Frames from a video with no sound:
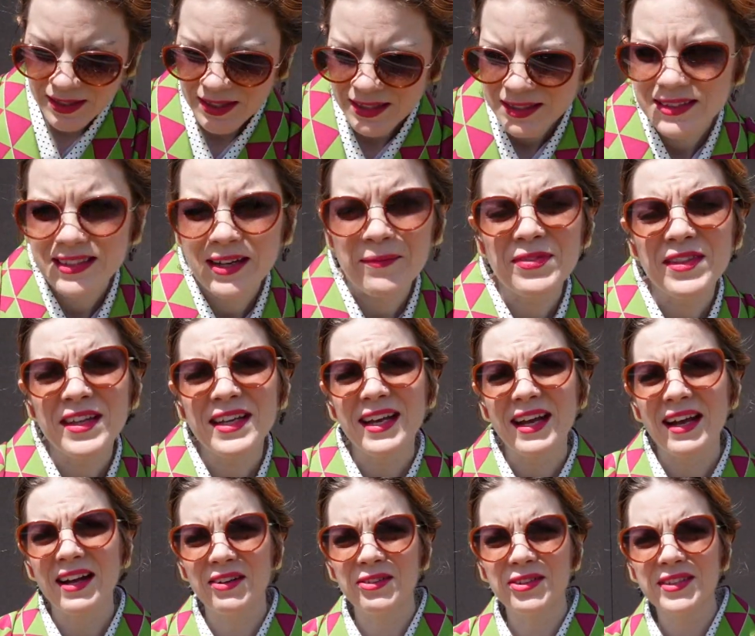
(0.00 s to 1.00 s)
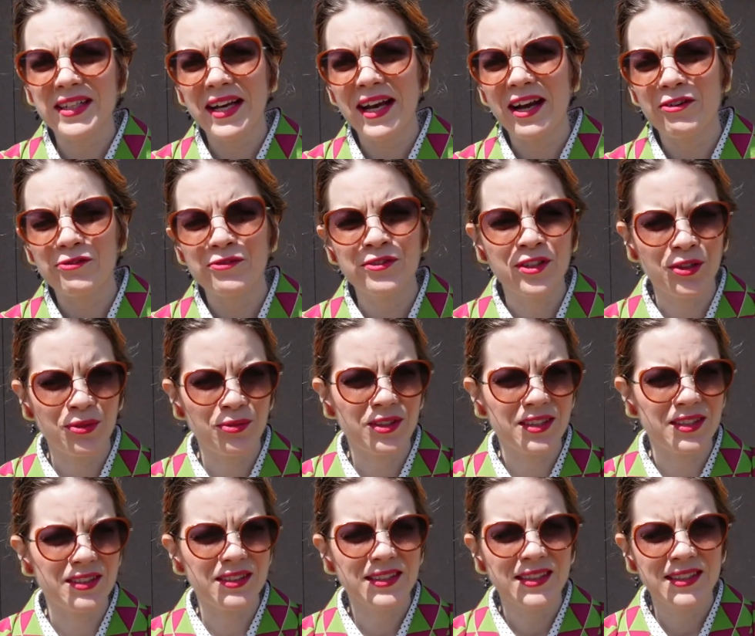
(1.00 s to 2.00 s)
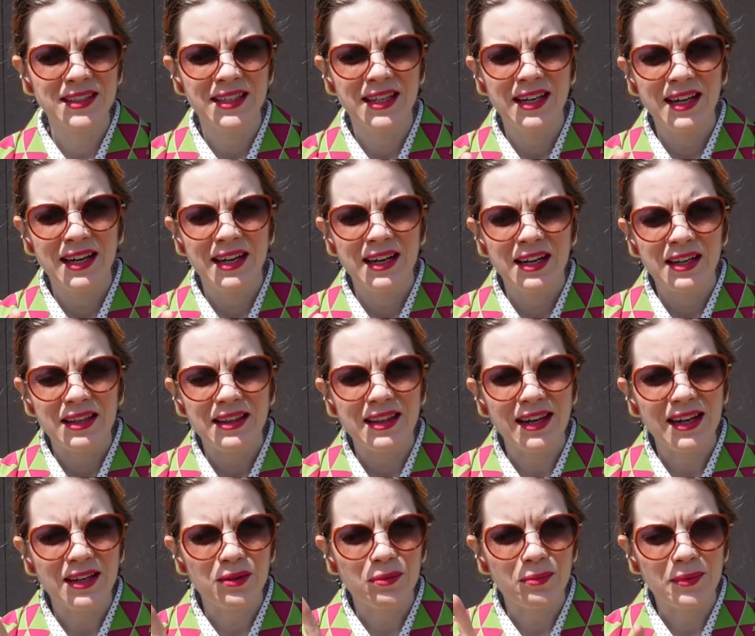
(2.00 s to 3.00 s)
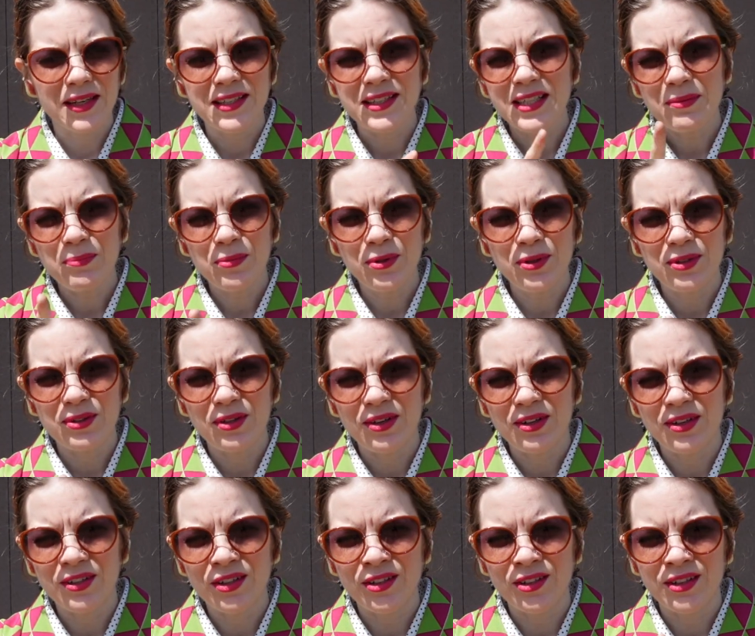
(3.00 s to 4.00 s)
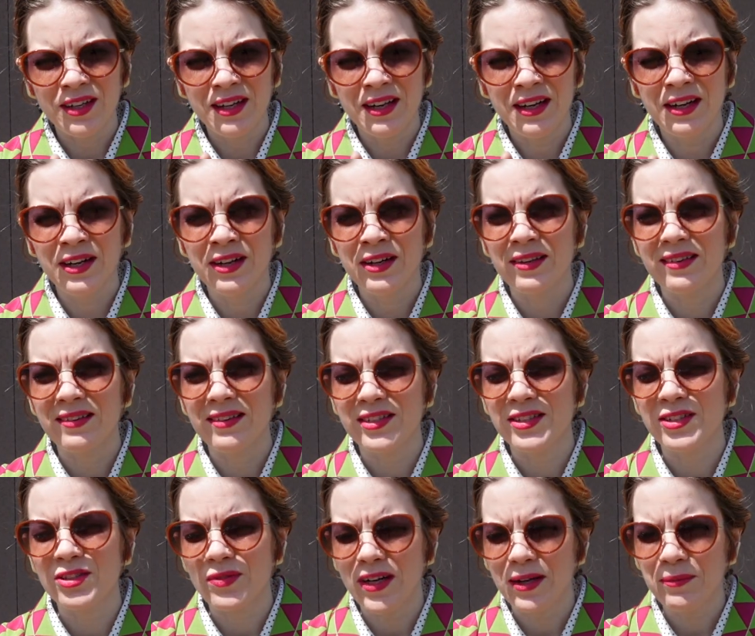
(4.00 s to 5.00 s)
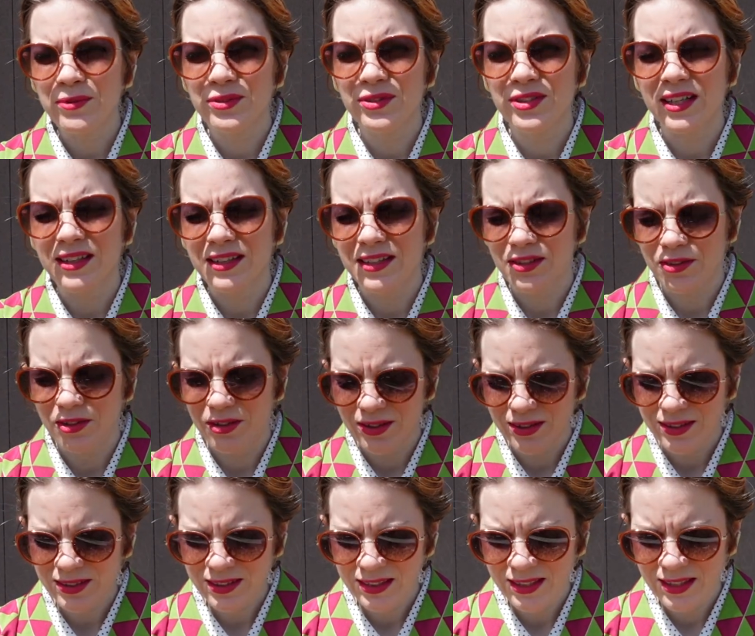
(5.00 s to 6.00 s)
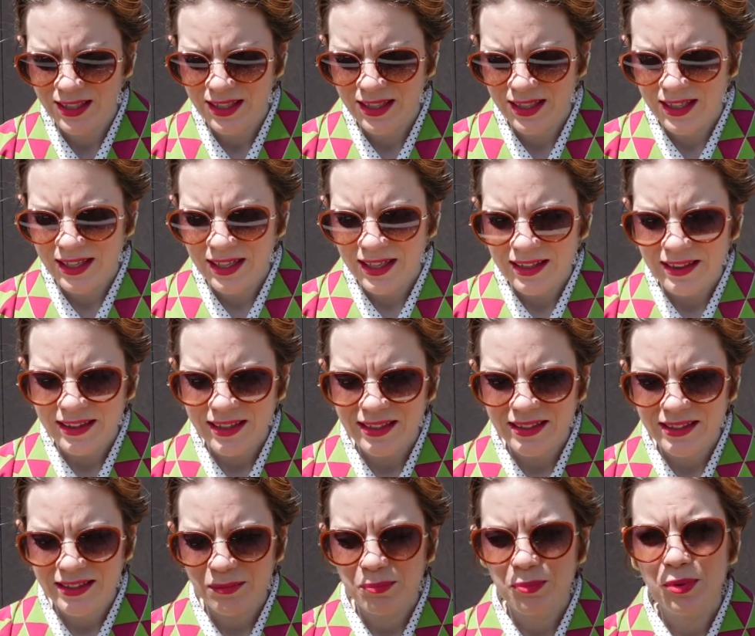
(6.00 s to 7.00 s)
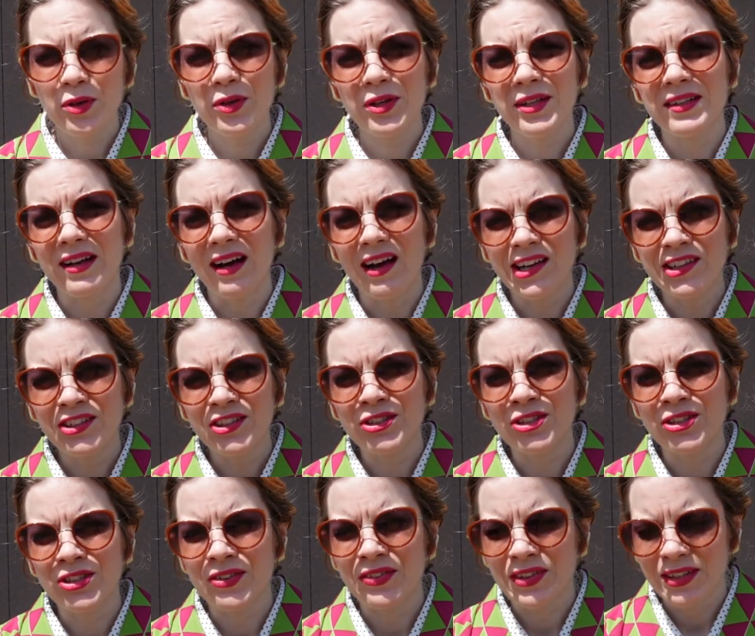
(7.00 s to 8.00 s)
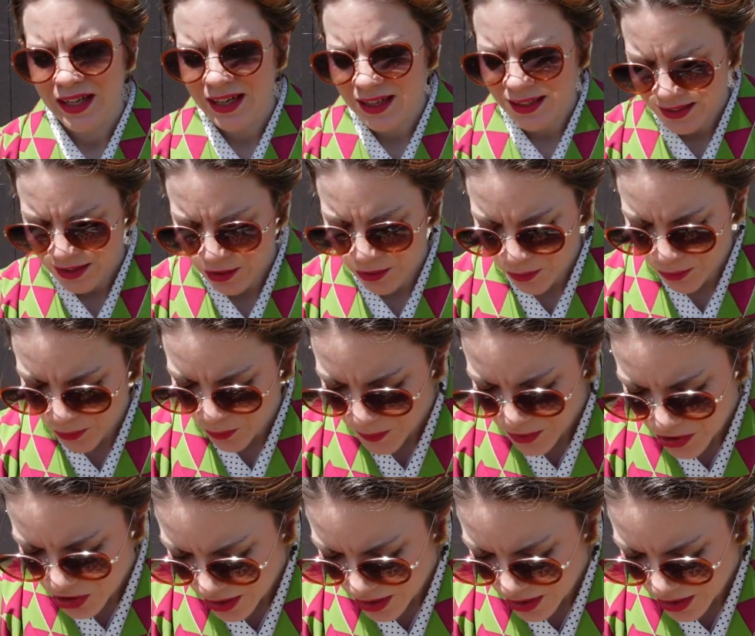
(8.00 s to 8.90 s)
Something else I have noticed, that when they put on the strap to tie it on, they did put it under the hanao, which